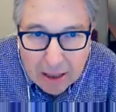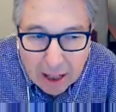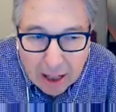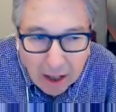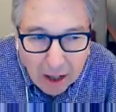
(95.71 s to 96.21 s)

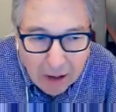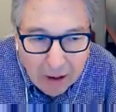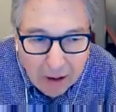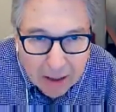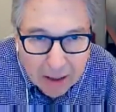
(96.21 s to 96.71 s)
had
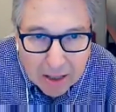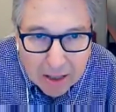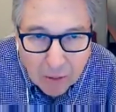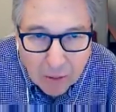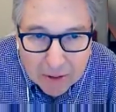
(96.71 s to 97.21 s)
nonviolence as
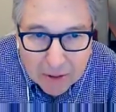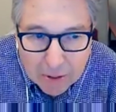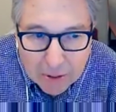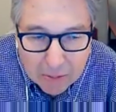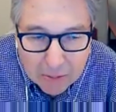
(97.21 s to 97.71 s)
one of its
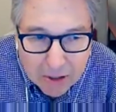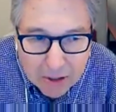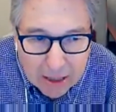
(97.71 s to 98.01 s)
principles.